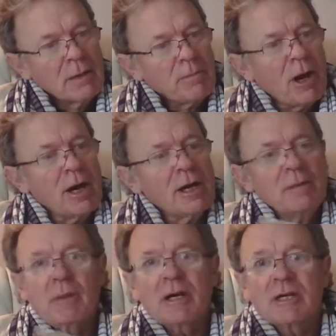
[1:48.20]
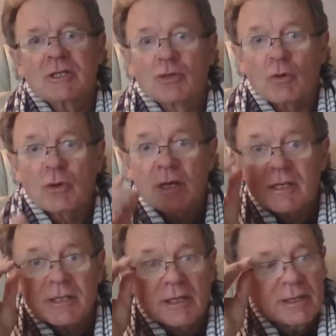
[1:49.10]
Behind my story
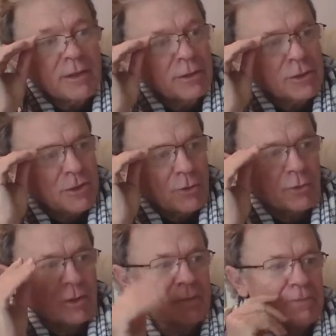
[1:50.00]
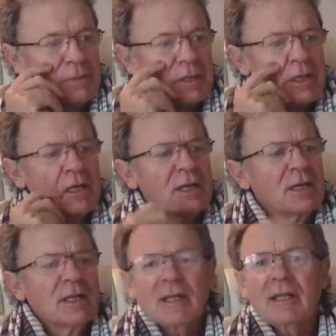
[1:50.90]
is another story.
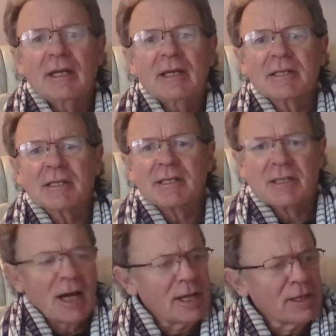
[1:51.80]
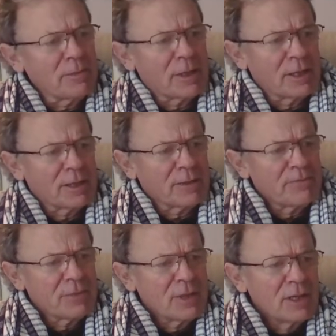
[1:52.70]
Let us start at the beginning.
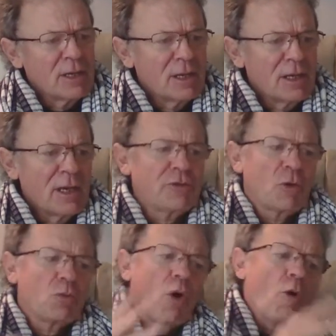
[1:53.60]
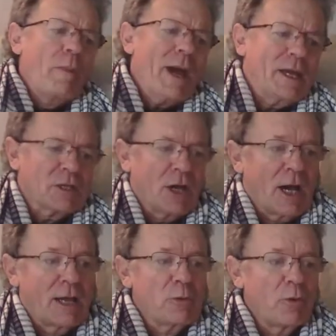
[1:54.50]
If you roll back
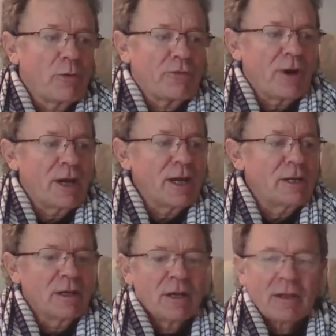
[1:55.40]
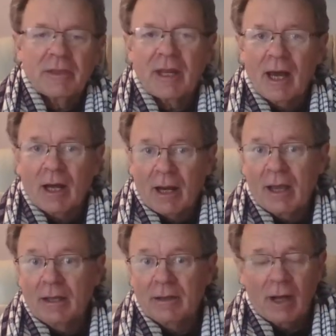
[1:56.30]
time, you will find that our
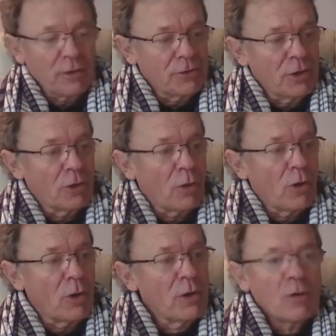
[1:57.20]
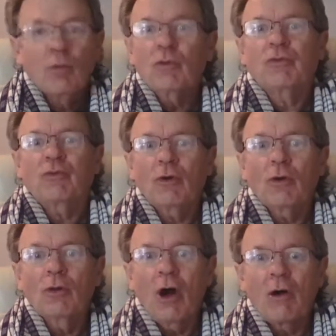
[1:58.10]
land Aotearoa was
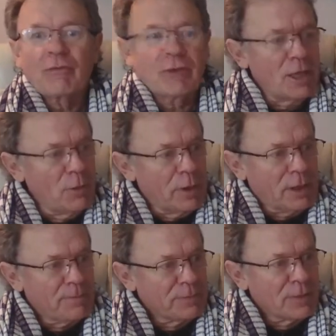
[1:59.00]
full of Kiwi.